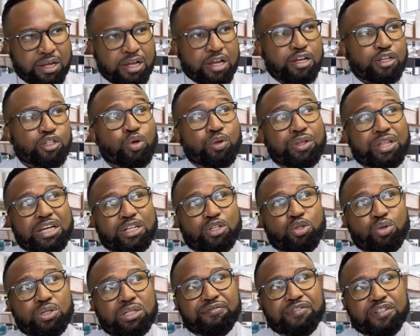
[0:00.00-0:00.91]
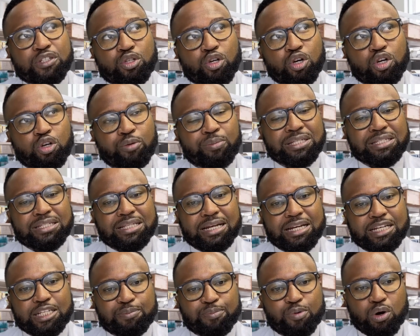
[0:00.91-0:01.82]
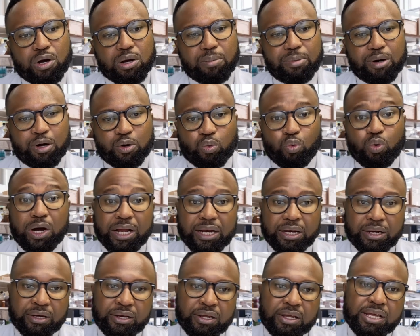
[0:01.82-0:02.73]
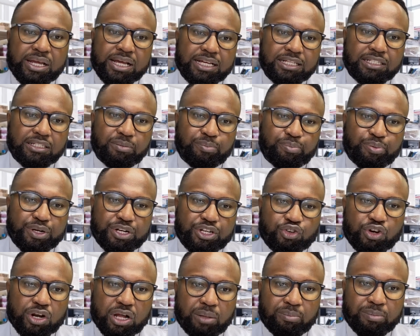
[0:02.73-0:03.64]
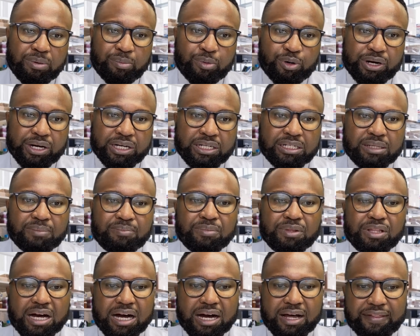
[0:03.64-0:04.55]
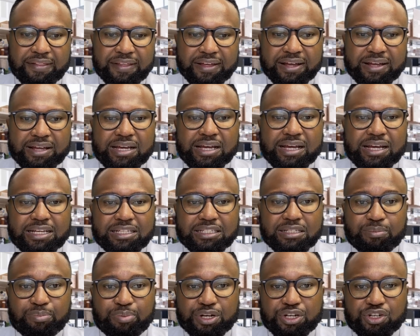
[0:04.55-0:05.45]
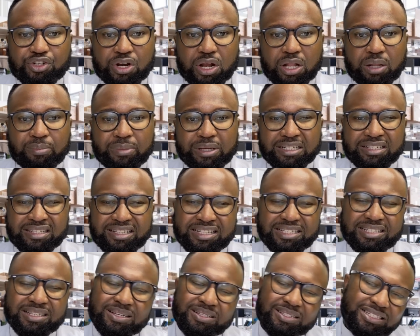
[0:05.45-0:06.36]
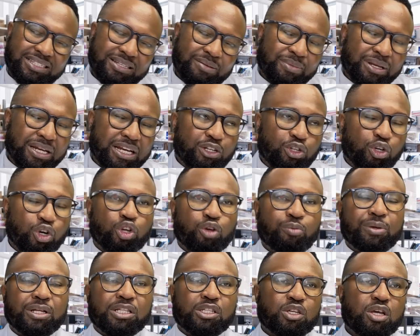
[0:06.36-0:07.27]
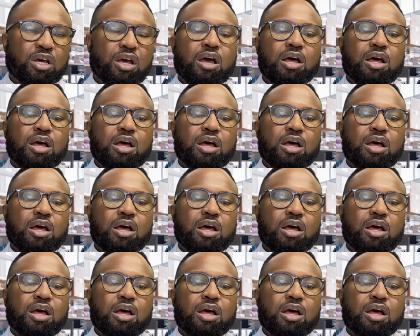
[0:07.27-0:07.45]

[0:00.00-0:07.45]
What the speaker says: So there are two different documents that I spoke about. One is a pretrial memorandum, the other is a pretrial minute. These are similar documents.